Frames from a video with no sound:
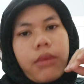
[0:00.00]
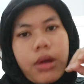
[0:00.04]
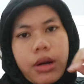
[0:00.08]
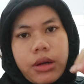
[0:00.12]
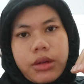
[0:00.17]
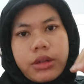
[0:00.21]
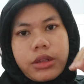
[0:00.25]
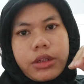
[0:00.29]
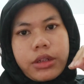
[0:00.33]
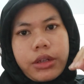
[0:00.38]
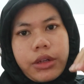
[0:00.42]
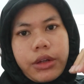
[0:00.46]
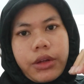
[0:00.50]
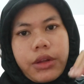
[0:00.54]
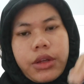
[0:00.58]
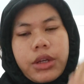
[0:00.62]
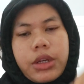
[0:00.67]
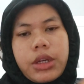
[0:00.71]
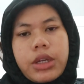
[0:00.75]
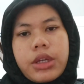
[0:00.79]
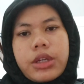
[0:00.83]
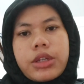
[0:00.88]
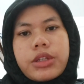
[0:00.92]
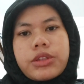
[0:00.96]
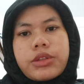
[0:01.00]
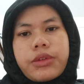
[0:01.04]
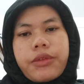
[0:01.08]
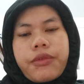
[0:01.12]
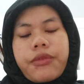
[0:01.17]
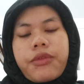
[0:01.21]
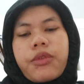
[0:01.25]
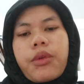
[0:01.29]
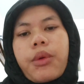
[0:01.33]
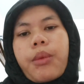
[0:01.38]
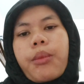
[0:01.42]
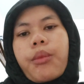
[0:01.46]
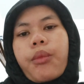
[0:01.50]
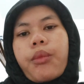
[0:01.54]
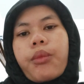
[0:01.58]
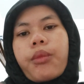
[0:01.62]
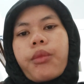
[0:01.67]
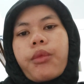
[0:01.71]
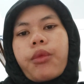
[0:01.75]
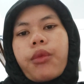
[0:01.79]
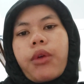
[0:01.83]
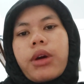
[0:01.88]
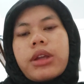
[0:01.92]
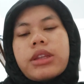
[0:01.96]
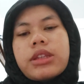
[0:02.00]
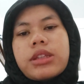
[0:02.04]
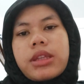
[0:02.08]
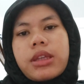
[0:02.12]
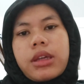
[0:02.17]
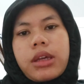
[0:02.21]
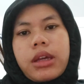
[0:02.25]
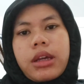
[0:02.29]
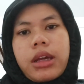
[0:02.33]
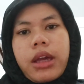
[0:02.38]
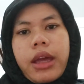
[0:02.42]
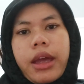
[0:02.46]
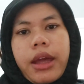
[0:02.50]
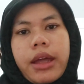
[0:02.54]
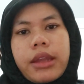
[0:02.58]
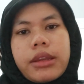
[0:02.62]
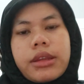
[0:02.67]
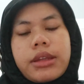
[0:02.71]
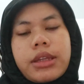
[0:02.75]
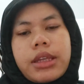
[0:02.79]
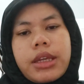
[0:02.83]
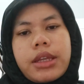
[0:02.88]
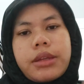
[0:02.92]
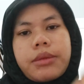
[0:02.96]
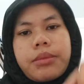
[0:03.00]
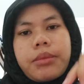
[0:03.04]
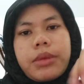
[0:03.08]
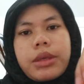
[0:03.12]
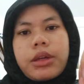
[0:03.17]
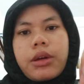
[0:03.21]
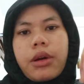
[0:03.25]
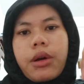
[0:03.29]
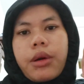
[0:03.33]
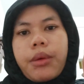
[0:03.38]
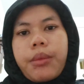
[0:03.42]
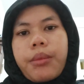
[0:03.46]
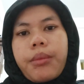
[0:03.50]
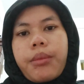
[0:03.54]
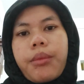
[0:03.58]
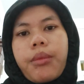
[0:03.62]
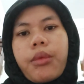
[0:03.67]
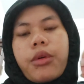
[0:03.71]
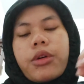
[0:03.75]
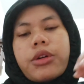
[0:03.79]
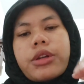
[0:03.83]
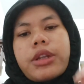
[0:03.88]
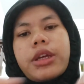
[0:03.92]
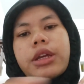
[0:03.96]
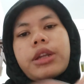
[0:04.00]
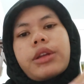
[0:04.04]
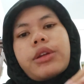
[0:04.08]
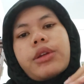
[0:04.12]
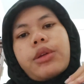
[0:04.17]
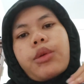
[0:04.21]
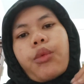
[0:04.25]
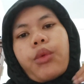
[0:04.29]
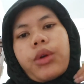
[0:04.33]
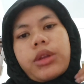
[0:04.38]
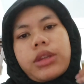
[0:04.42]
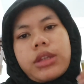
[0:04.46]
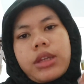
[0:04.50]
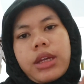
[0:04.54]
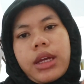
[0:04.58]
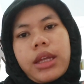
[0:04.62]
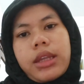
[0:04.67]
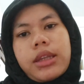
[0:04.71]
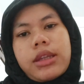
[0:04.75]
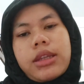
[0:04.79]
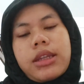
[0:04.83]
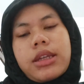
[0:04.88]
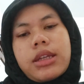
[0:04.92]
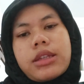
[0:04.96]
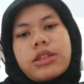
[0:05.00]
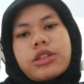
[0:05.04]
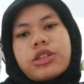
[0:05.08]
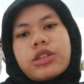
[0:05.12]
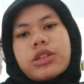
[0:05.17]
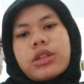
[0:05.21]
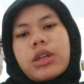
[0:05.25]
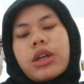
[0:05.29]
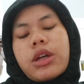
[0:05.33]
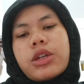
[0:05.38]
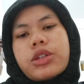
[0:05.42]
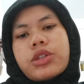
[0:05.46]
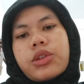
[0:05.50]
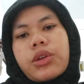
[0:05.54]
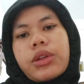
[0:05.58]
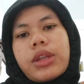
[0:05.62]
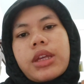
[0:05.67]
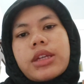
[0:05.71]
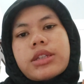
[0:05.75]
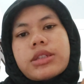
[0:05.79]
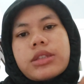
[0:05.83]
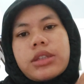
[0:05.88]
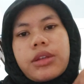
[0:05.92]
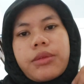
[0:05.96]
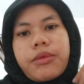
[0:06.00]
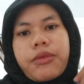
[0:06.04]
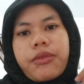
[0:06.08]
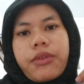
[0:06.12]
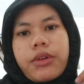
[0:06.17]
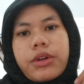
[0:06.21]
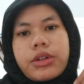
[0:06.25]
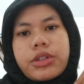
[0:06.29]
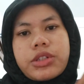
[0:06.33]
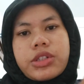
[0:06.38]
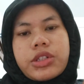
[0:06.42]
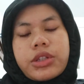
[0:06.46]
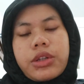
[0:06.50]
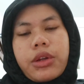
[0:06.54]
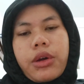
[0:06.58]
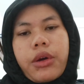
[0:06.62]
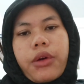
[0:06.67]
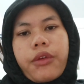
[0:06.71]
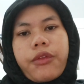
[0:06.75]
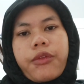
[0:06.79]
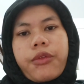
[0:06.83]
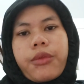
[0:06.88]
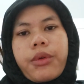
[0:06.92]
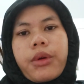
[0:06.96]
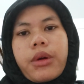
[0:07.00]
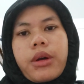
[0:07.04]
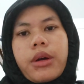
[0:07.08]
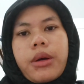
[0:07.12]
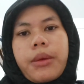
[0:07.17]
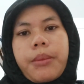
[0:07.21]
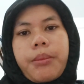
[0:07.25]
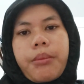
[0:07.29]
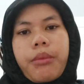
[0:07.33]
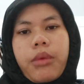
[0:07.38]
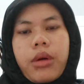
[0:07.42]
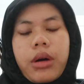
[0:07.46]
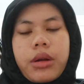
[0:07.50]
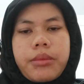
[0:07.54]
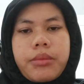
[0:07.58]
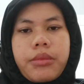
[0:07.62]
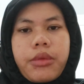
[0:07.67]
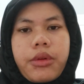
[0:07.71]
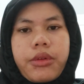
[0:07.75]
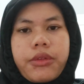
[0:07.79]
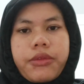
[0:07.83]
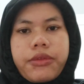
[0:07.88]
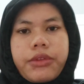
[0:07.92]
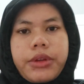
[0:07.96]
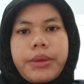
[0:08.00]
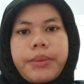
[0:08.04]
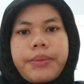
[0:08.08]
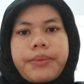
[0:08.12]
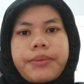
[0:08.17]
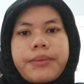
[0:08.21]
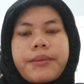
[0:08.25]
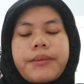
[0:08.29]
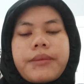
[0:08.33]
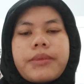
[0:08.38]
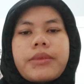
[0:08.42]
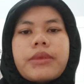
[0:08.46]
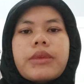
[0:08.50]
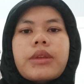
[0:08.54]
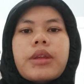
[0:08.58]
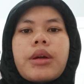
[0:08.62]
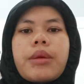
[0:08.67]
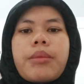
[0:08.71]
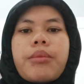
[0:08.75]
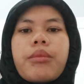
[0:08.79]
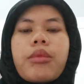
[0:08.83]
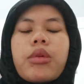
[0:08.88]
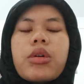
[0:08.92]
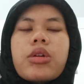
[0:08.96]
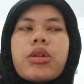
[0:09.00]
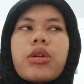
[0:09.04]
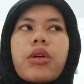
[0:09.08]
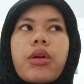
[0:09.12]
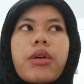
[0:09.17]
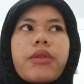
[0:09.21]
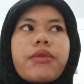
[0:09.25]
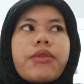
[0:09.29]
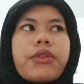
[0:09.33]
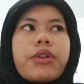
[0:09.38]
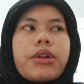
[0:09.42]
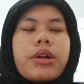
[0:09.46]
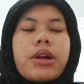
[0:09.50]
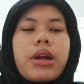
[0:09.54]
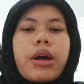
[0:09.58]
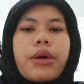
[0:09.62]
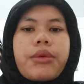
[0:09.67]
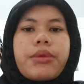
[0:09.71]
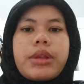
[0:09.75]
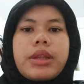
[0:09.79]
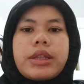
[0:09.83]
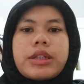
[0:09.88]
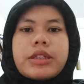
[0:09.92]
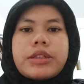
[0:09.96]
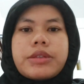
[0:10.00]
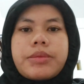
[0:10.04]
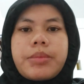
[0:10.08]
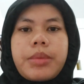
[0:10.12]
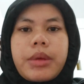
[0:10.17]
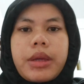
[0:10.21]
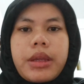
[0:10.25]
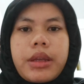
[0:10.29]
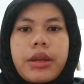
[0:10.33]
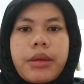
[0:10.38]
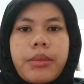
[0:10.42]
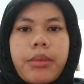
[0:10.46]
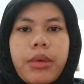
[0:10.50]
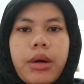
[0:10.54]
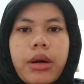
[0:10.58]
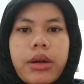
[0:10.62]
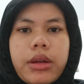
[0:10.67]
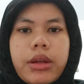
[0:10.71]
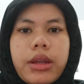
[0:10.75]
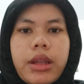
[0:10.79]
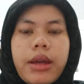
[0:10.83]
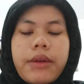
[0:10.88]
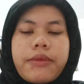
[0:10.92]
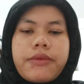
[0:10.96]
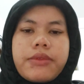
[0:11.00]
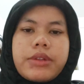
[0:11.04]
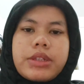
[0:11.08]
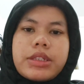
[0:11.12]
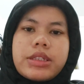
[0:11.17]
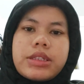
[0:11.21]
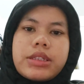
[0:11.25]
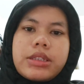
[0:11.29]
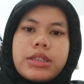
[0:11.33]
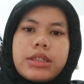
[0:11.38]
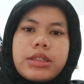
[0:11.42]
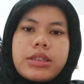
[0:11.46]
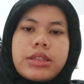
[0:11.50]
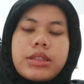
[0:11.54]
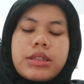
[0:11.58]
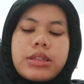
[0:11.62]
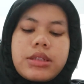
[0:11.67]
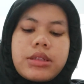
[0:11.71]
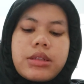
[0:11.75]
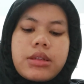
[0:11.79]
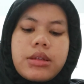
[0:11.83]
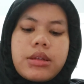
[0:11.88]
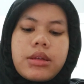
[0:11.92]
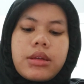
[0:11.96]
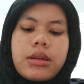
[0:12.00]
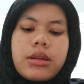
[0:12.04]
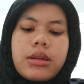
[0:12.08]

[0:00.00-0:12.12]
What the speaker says: marker. So from one cat, it become more than one cat. That's the function of bond morpheme. Moreover, I will explain about affixes,